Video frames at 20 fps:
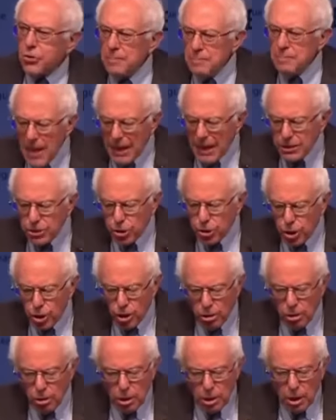The
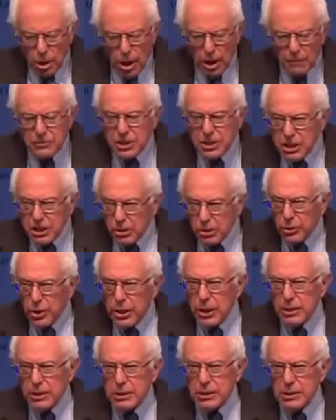measure of
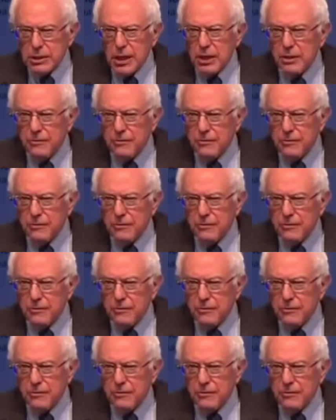serious